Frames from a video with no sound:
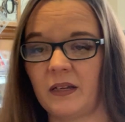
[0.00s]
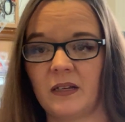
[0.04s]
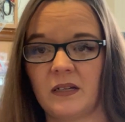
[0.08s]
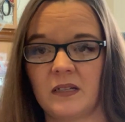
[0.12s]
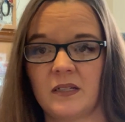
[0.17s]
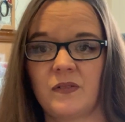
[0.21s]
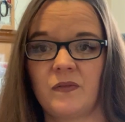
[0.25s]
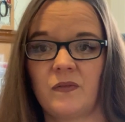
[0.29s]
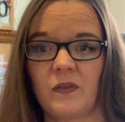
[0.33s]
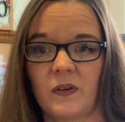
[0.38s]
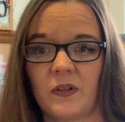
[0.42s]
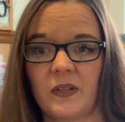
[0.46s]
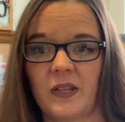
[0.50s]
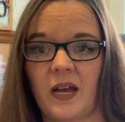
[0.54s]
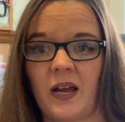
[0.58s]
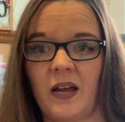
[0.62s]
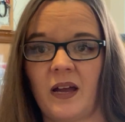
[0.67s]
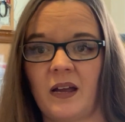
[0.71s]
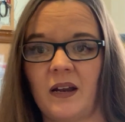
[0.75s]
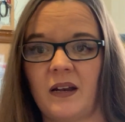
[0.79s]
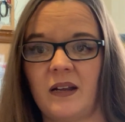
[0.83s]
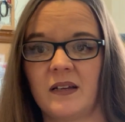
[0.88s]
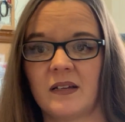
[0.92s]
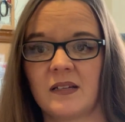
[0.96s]
is for the
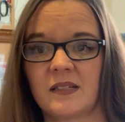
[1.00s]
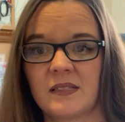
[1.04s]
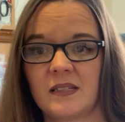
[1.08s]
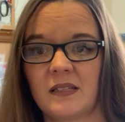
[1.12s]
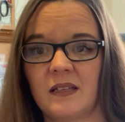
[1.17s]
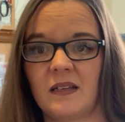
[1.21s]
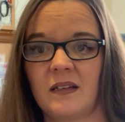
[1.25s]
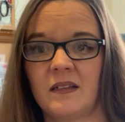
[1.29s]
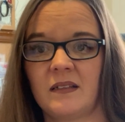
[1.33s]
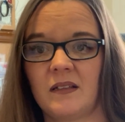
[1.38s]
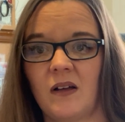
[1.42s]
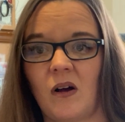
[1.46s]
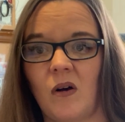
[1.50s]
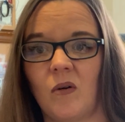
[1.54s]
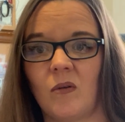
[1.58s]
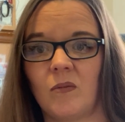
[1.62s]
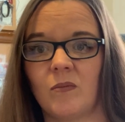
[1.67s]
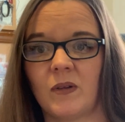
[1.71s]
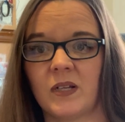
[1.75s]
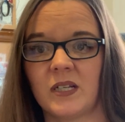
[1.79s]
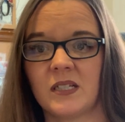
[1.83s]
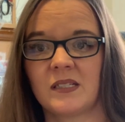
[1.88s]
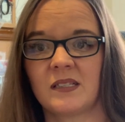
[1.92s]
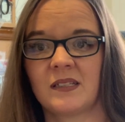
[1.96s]
addicts and the
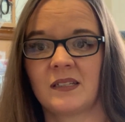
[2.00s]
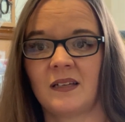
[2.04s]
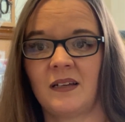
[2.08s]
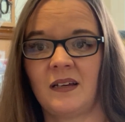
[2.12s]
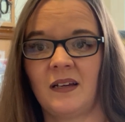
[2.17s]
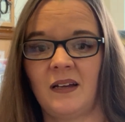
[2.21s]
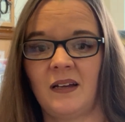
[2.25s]
homeless.